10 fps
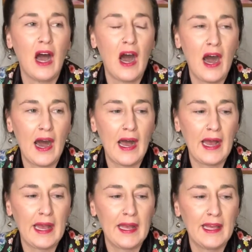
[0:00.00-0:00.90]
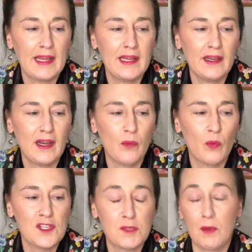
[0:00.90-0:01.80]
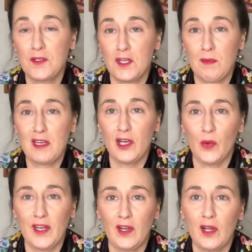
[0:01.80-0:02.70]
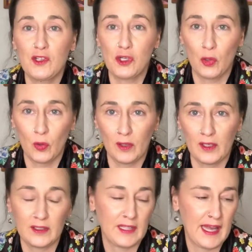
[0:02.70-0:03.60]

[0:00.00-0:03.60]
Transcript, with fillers: I was supposed to be going on tour,